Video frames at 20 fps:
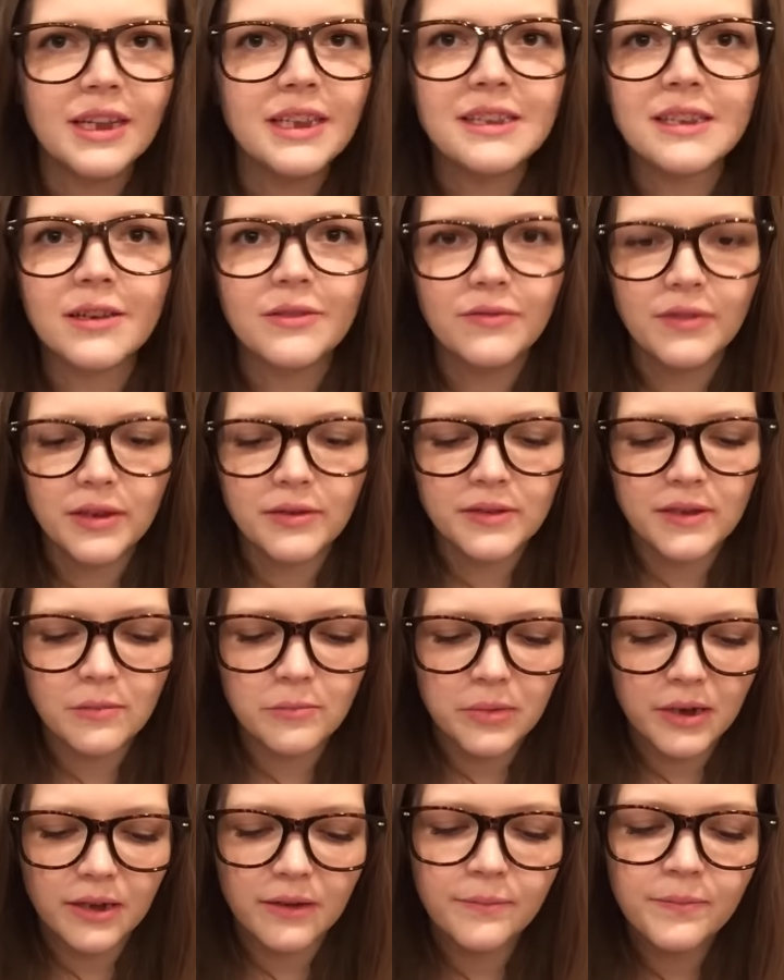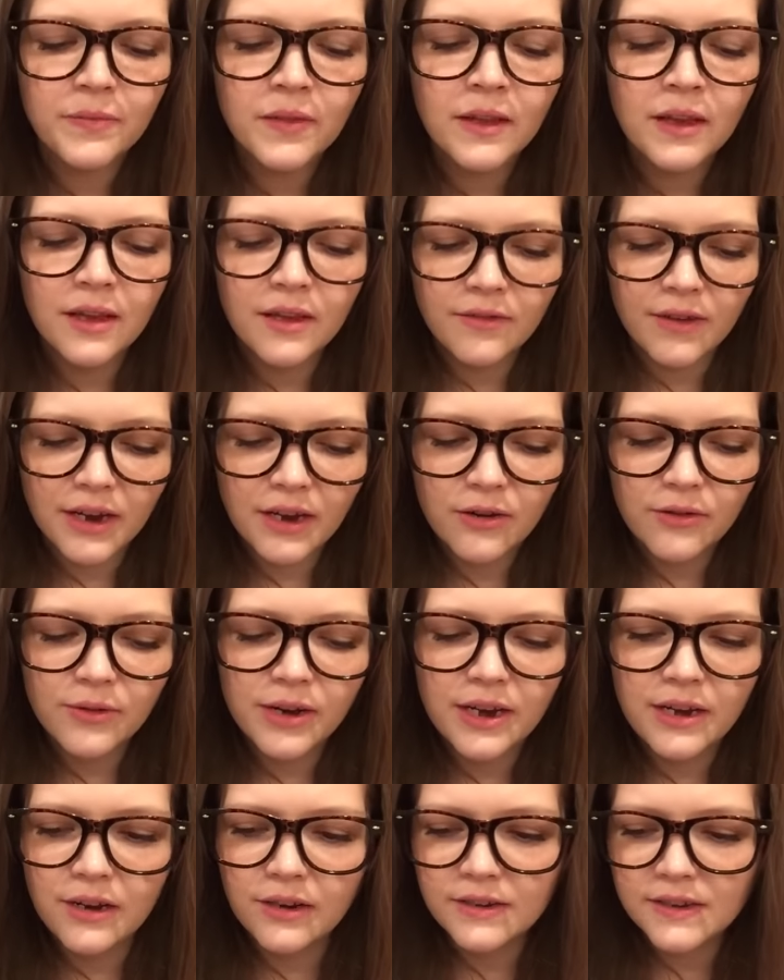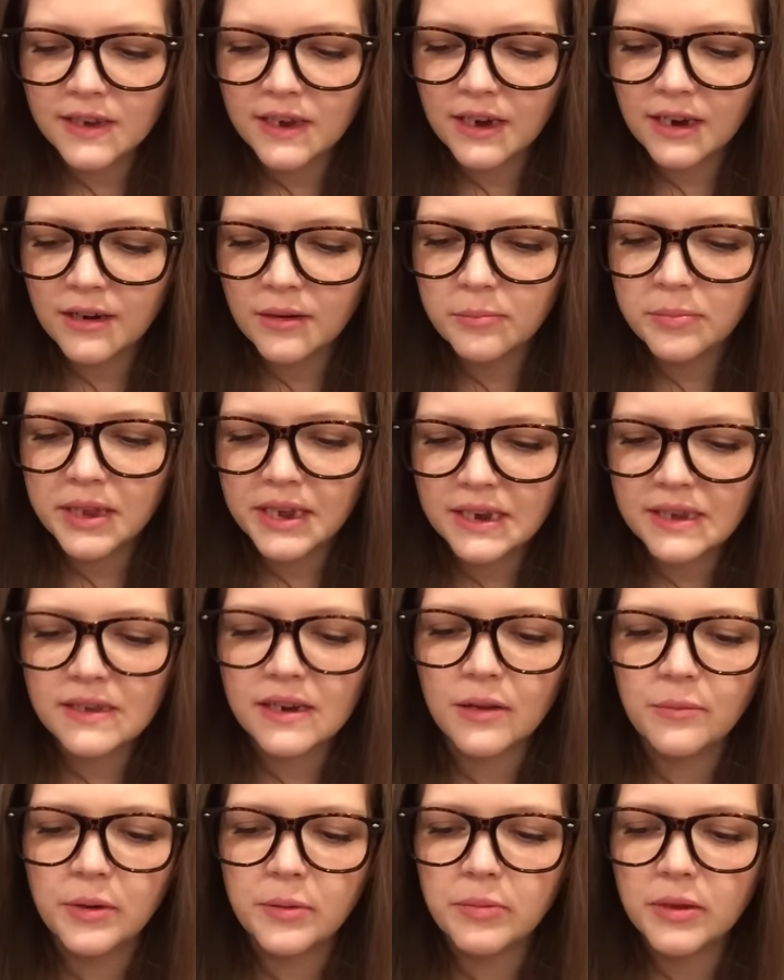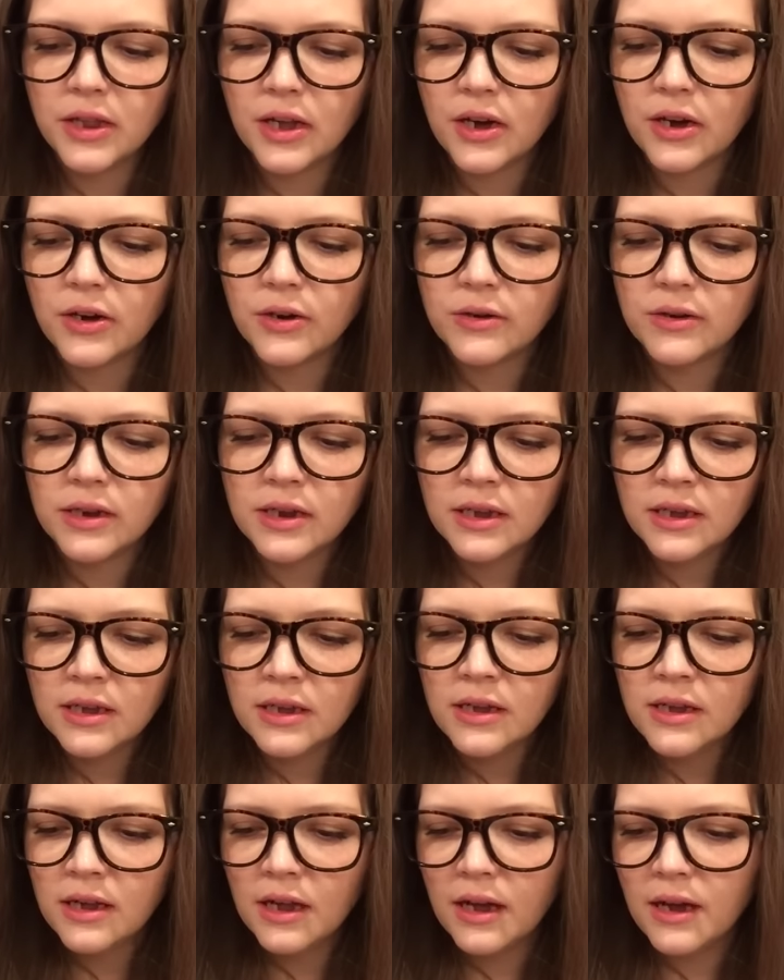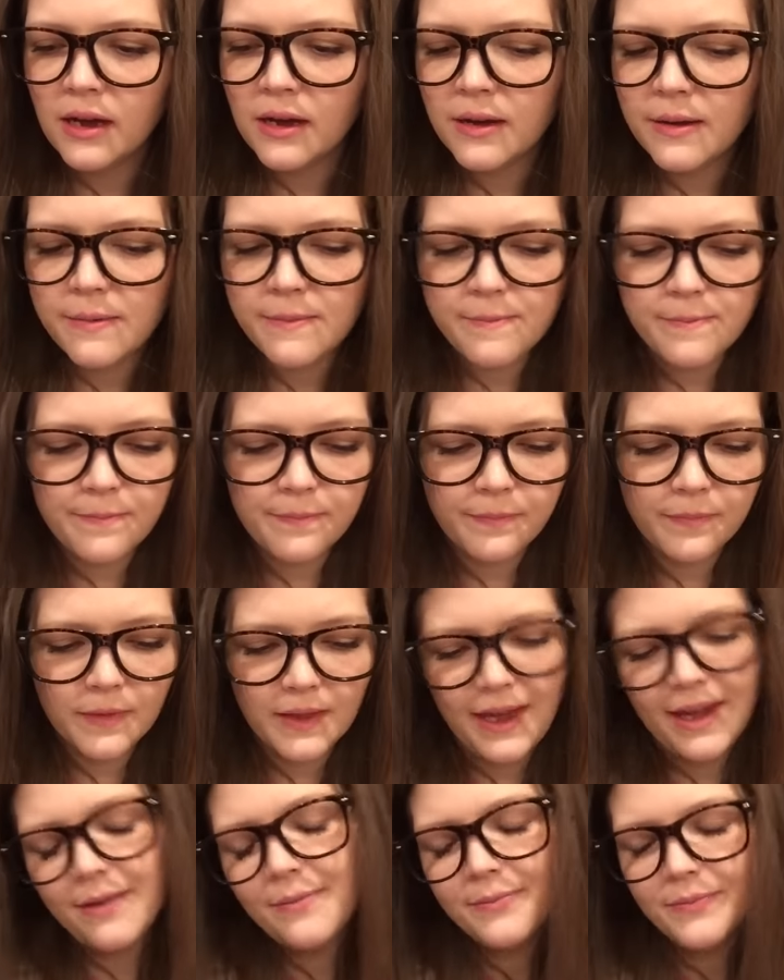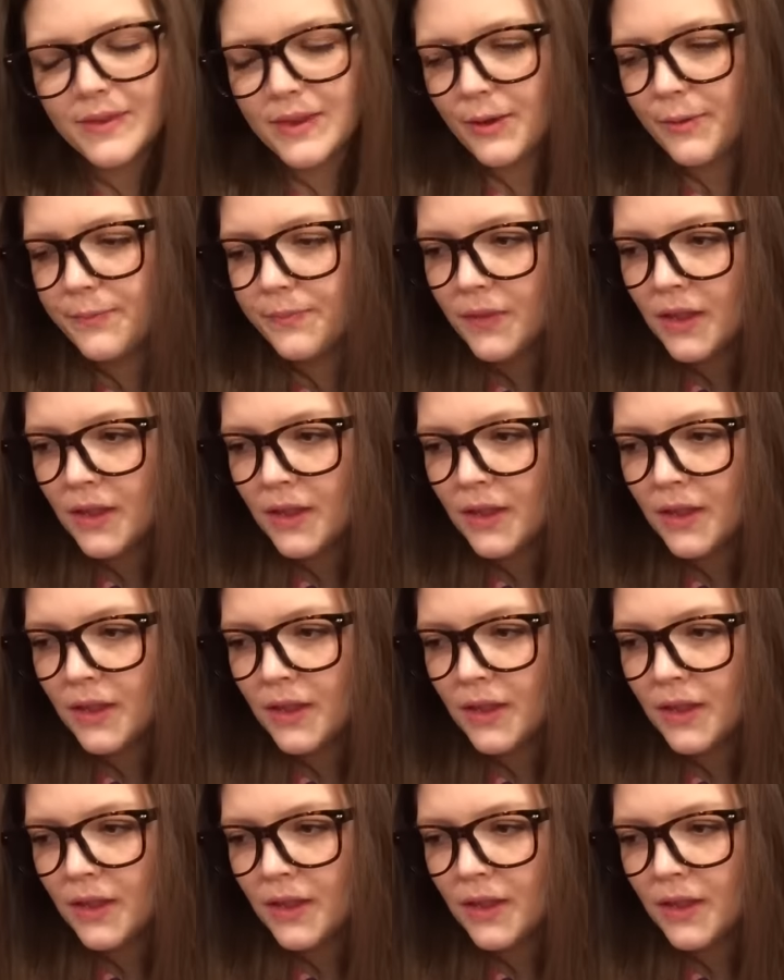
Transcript: It's confusing, but if I don't read yours here, please tell me below. Um, yeah, so.